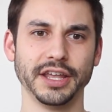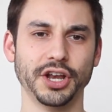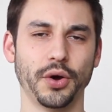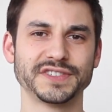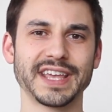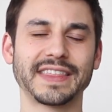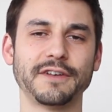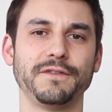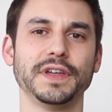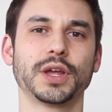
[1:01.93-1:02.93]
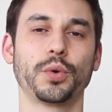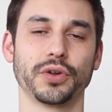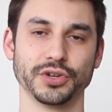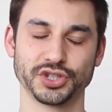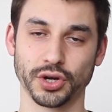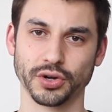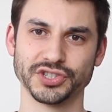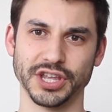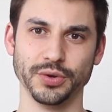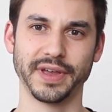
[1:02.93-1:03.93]
it's like that feeling where you're in
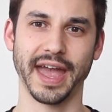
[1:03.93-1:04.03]
church and you